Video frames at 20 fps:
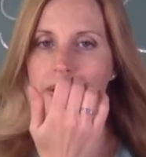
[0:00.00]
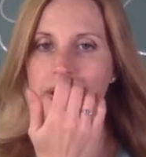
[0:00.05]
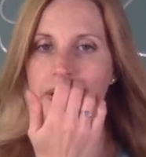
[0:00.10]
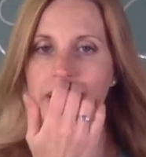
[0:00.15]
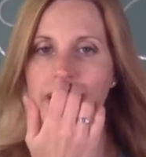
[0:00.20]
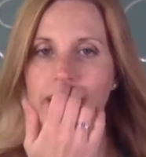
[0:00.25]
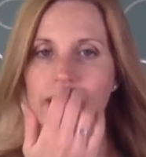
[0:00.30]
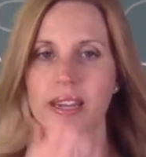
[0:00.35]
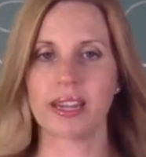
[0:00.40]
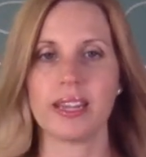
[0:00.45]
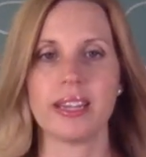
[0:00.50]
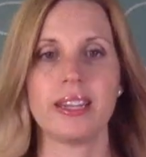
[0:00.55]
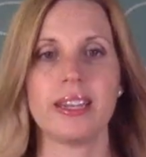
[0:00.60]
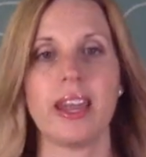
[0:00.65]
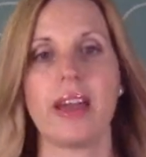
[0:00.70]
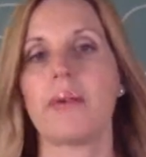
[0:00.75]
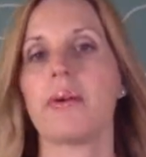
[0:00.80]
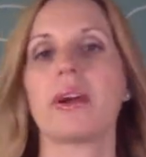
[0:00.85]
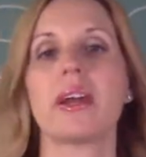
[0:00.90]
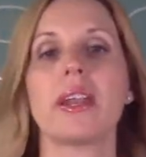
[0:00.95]
Good.
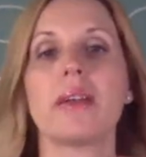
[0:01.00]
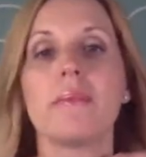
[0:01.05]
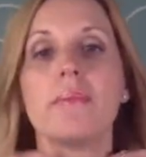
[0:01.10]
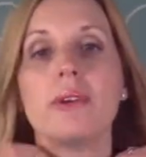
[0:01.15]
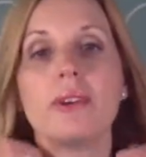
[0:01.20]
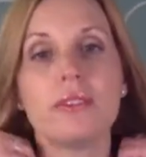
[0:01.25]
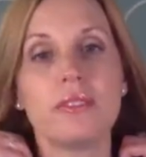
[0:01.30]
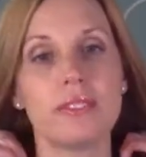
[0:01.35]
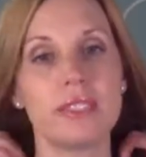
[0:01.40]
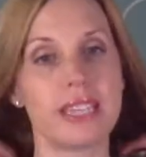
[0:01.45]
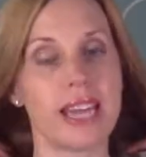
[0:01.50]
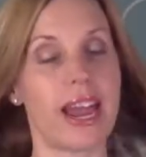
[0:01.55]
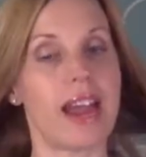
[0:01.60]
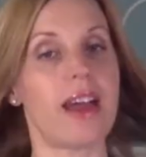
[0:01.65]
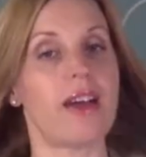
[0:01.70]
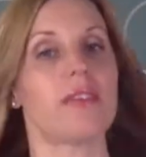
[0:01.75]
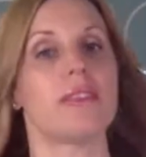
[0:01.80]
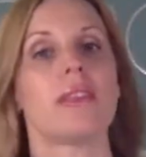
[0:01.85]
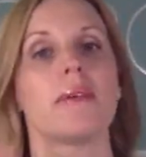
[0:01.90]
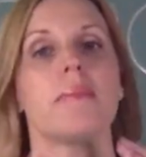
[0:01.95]
Now we're going to move
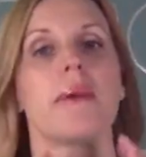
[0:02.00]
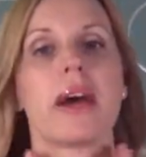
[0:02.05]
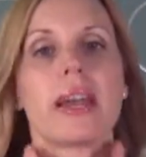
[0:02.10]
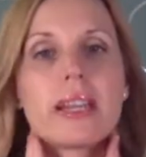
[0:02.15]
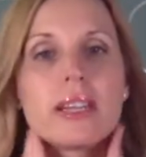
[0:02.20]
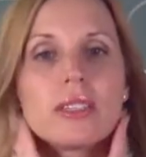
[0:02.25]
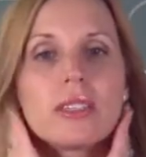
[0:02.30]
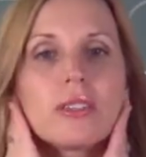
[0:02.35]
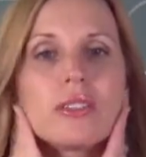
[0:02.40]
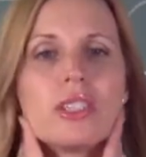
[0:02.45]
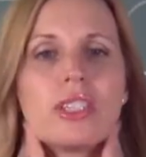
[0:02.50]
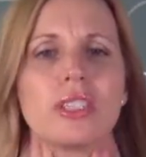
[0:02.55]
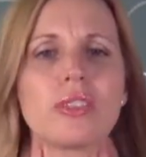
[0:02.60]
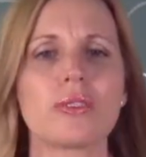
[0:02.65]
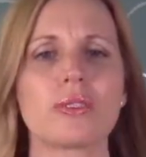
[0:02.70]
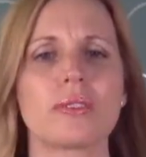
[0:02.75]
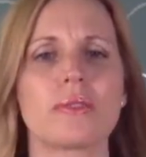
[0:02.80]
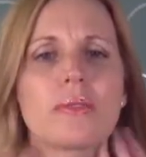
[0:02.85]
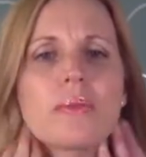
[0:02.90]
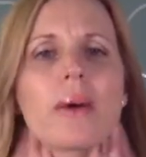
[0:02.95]
down the body. So
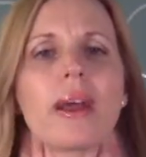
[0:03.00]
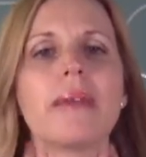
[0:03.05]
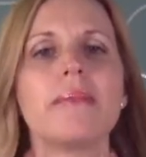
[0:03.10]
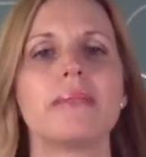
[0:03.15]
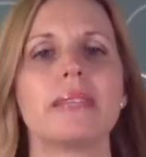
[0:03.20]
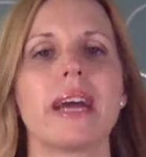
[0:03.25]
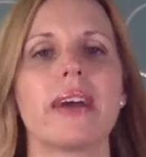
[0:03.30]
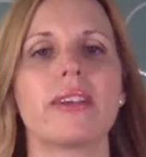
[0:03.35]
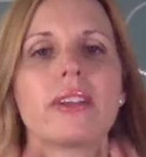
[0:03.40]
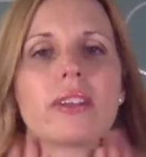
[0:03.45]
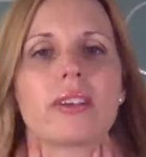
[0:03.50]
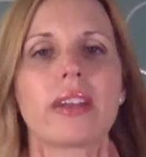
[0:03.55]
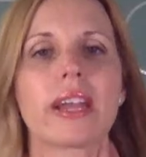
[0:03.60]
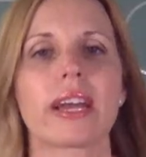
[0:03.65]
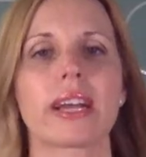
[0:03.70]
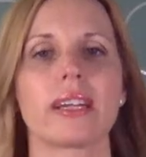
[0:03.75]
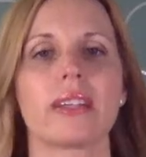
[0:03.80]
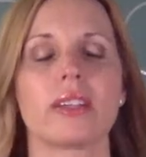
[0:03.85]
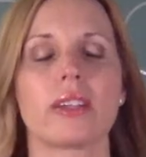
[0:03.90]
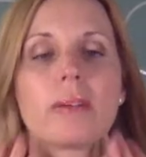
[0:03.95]
just wipe down your
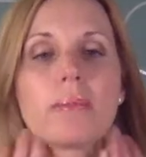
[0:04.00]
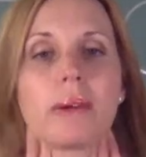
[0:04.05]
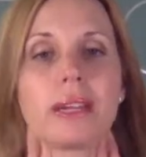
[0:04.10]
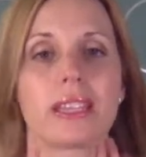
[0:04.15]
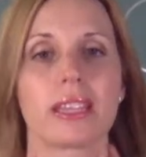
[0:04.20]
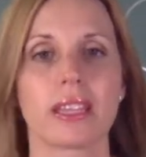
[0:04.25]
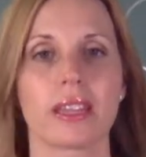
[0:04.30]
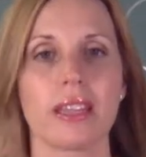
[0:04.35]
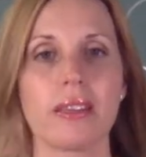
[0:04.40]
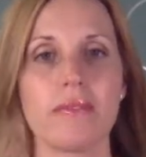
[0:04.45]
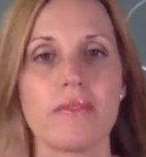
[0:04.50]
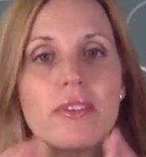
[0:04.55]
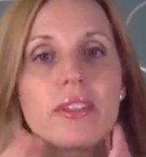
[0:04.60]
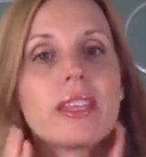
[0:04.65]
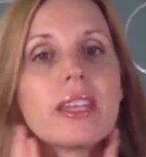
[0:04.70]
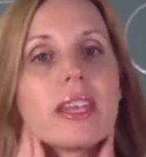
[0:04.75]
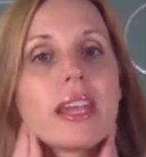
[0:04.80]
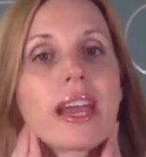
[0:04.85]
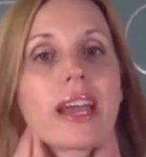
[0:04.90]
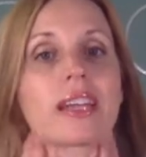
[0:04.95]
neck a little bit. The lymph
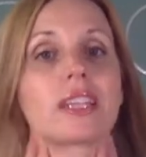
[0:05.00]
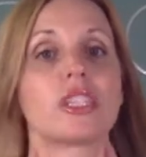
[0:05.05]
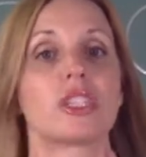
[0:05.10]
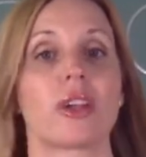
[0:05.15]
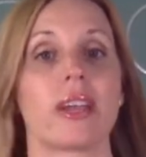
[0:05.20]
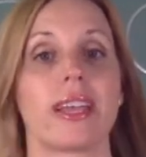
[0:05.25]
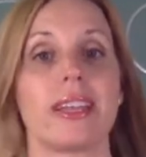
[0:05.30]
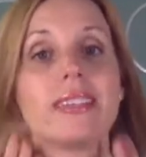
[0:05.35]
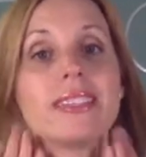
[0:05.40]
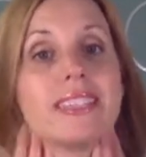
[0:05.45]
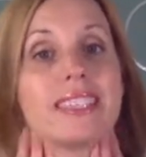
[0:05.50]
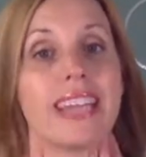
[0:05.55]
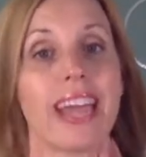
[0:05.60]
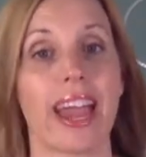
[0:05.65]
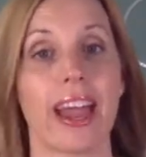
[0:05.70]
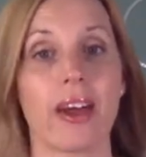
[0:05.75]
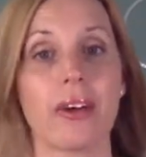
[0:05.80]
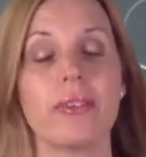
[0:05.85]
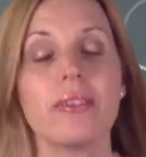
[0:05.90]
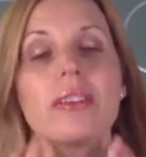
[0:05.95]
in the neck drains
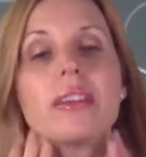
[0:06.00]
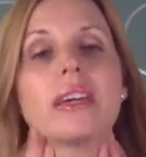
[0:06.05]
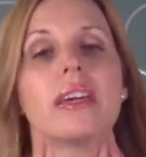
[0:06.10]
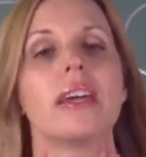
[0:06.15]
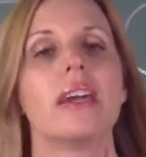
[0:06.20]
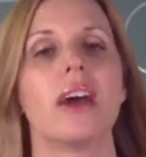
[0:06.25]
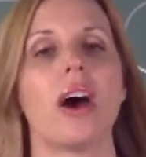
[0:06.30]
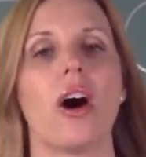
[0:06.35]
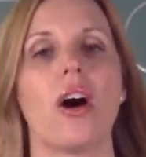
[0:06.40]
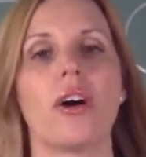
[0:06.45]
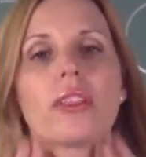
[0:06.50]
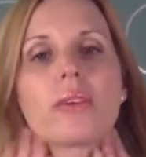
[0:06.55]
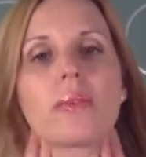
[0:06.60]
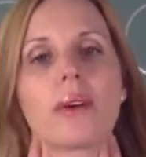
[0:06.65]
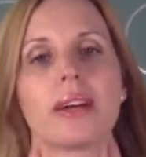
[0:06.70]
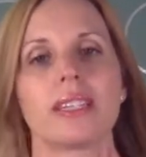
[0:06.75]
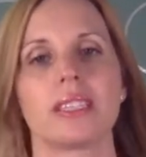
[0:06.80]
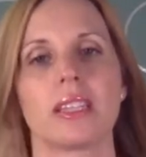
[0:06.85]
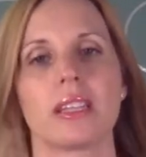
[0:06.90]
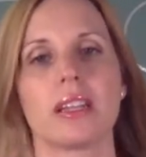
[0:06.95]
down. All the
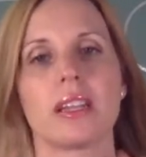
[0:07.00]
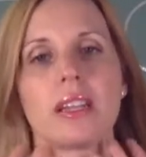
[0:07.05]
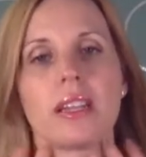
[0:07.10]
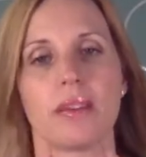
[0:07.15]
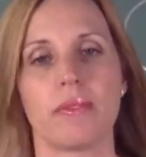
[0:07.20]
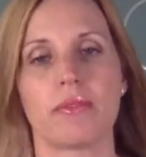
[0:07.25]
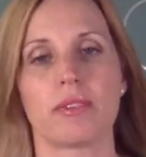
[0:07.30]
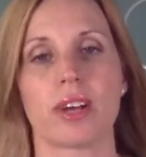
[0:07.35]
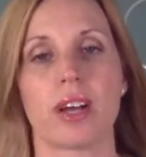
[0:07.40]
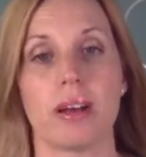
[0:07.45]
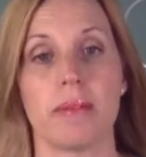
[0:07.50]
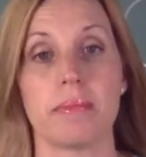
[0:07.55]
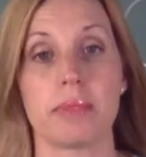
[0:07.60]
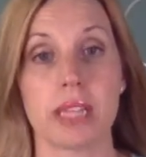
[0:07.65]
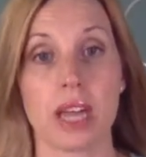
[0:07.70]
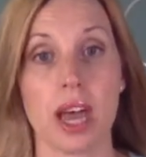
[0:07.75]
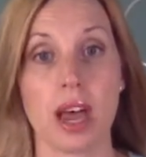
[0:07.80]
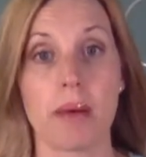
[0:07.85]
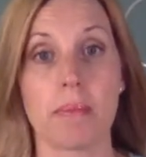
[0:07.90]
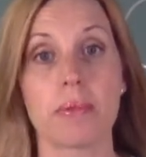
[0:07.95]
rest of the lymph
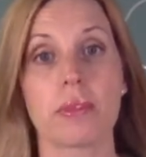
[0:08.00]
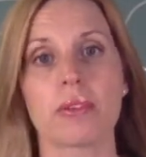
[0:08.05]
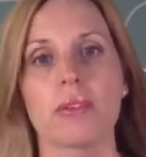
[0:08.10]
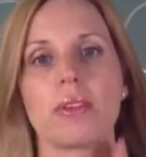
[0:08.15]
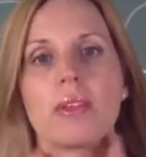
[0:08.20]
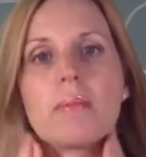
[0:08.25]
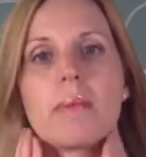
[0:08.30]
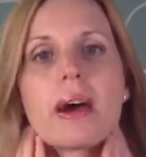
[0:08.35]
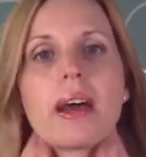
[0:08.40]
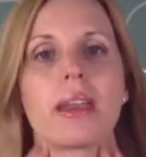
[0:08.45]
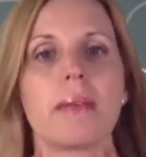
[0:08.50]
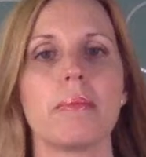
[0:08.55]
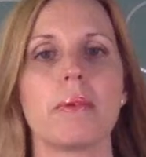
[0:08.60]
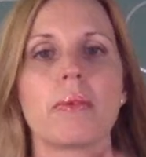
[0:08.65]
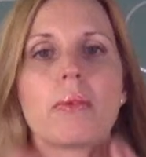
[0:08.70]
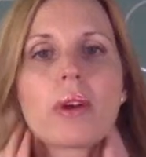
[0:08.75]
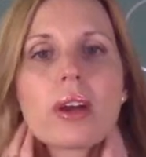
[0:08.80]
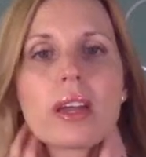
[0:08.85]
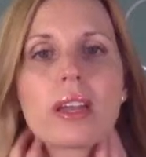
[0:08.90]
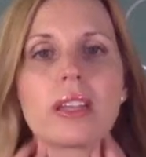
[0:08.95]
comes up through the body,
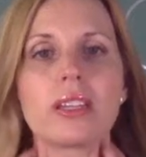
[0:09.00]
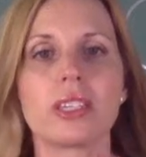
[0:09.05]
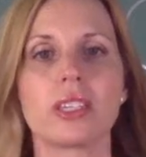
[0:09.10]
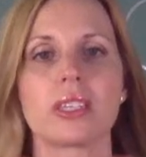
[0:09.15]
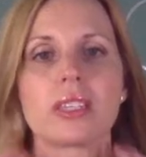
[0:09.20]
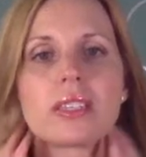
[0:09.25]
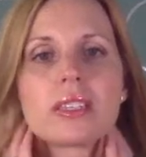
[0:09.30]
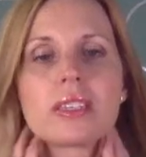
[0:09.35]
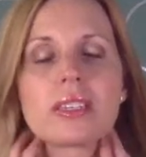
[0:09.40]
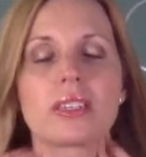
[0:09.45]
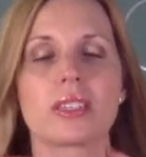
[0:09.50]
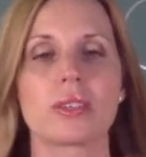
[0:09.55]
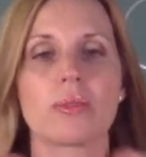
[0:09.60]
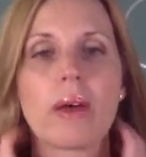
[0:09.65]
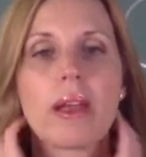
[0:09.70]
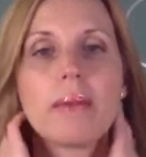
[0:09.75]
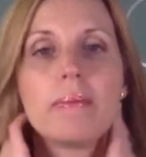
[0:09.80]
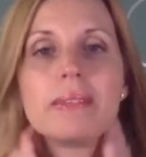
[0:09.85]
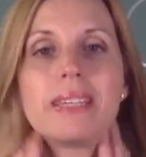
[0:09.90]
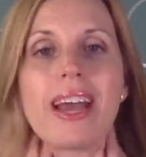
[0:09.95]
but we're going to just
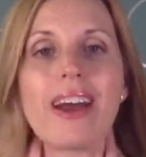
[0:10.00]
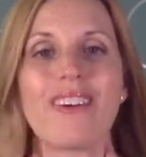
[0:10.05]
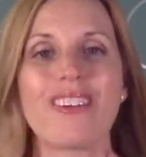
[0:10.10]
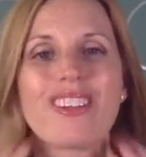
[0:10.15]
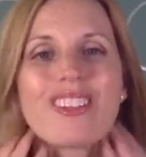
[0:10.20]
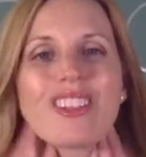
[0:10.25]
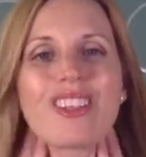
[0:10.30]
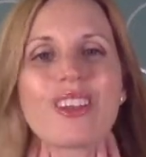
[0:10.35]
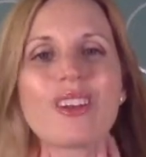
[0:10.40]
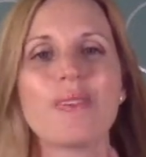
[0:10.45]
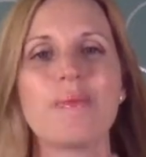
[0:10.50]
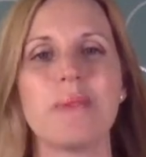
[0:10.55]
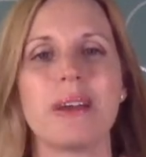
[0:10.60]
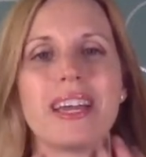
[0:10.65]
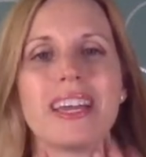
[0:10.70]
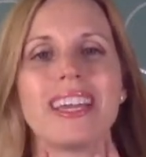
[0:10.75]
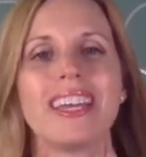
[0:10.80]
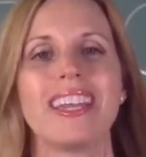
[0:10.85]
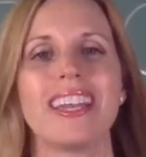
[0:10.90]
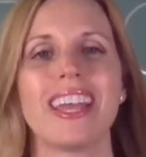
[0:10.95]
swipe down a little
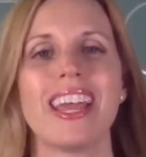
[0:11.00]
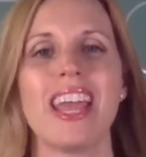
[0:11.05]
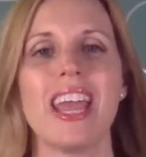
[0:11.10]
bit.